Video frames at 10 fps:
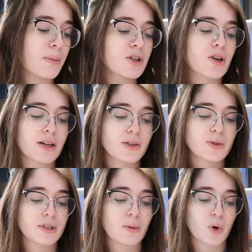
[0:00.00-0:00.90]
I'm gonna try to do
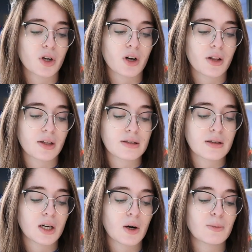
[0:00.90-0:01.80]
some work on this
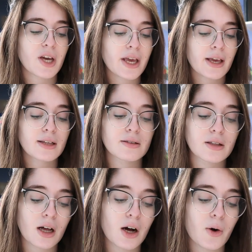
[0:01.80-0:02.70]
though. I'm taking it
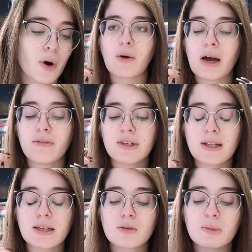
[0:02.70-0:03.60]
slow. I don't have any
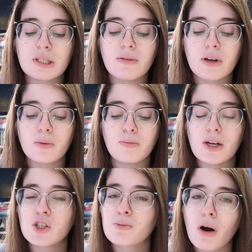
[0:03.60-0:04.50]
like specific
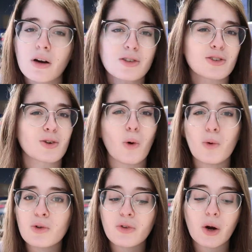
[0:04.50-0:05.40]
benchmarks or
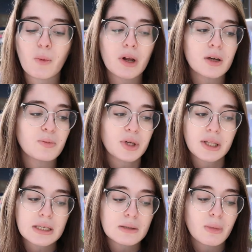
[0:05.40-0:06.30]
goals that I want to
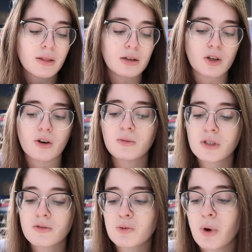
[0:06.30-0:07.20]
complete this month in terms
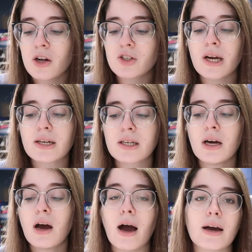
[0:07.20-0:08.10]
of this project.
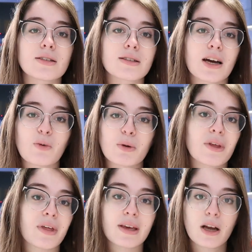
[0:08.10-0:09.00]
I just kind of want to
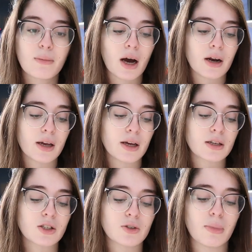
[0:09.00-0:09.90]
be thinking about it
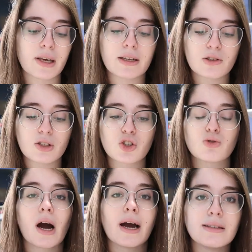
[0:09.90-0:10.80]
and just making
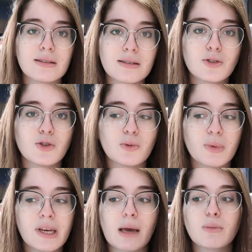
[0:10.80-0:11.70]
strides to
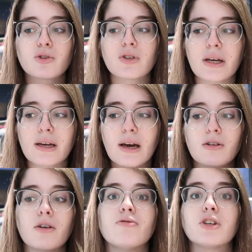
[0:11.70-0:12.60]
being able to like
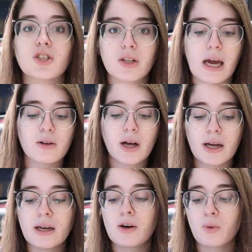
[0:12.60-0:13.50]
officially
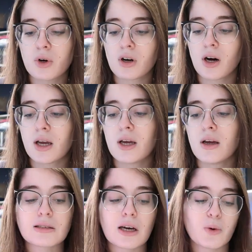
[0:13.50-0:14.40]
outline it and work on it.
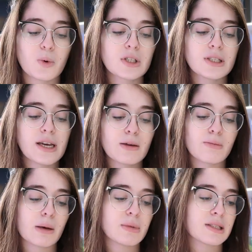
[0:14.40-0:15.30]
So we're just taking
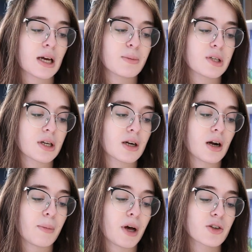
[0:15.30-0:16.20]
baby steps here.
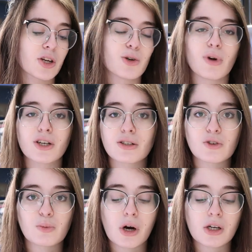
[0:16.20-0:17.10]
I'm not trying to rush
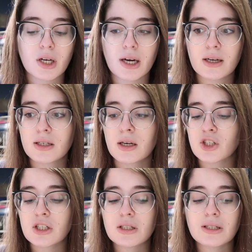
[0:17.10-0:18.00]
this project.
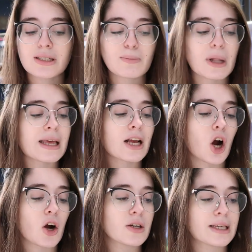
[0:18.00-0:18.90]
It's just, it's playing
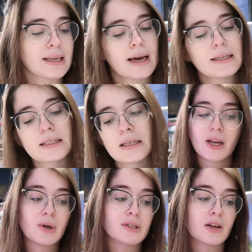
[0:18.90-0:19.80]
hard to get.
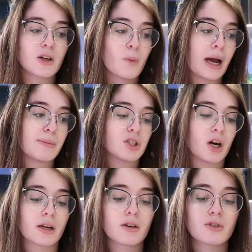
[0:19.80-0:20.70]
Anyways, I don't know why I've been
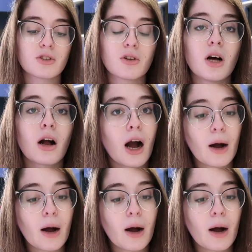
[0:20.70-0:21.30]
talking for so long.